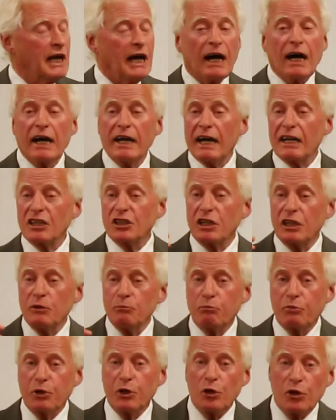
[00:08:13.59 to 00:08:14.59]
I actually
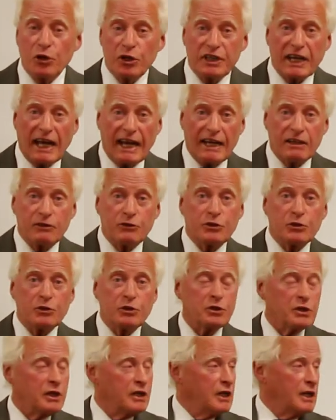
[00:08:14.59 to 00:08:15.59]
employed
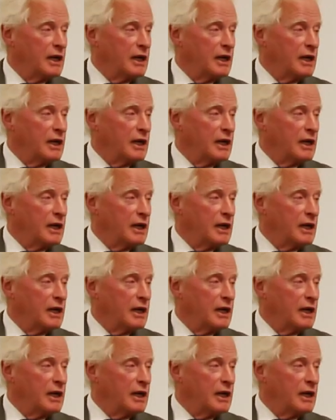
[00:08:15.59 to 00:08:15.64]
Andrew